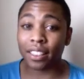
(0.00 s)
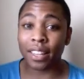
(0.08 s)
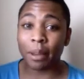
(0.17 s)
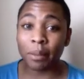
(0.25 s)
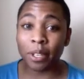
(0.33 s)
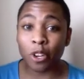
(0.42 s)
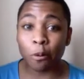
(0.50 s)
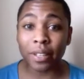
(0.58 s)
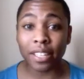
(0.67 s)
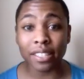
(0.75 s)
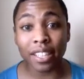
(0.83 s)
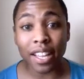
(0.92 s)
let me know,
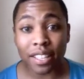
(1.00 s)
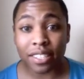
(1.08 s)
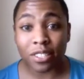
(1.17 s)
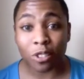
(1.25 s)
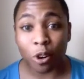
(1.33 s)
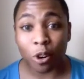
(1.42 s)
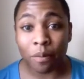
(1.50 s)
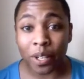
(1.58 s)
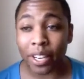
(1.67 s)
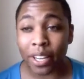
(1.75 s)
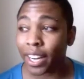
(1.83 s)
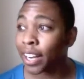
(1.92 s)
because classes are over
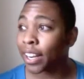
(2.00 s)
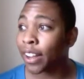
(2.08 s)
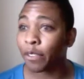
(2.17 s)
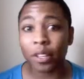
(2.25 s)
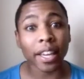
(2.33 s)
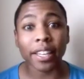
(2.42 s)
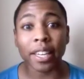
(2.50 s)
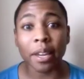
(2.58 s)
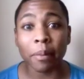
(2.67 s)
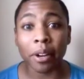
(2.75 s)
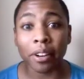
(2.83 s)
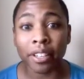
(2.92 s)
and I feel like
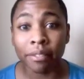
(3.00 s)
getting married.